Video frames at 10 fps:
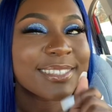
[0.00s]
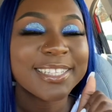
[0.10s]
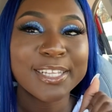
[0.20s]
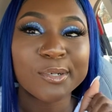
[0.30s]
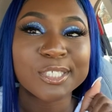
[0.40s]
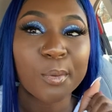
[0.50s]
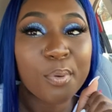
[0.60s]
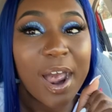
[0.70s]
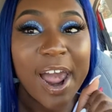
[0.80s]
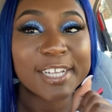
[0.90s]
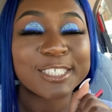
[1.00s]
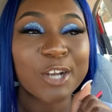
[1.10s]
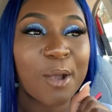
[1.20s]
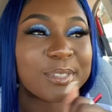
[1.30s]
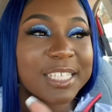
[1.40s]
little surprise, you
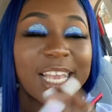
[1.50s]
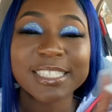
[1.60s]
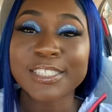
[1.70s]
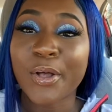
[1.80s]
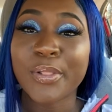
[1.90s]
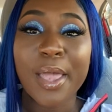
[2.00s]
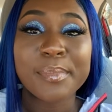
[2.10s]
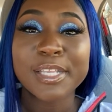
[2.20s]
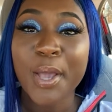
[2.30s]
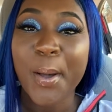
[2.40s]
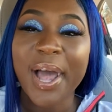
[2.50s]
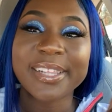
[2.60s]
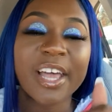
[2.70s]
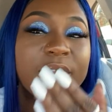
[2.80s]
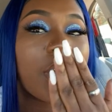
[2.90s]
know what I'm saying? So let me know. I
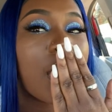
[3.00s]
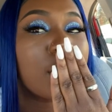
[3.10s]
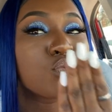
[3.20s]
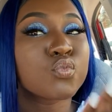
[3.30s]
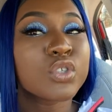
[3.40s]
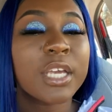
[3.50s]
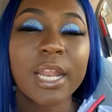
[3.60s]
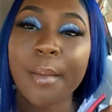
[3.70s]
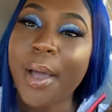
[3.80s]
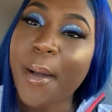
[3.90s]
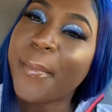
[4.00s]
love y'all, and I'm out.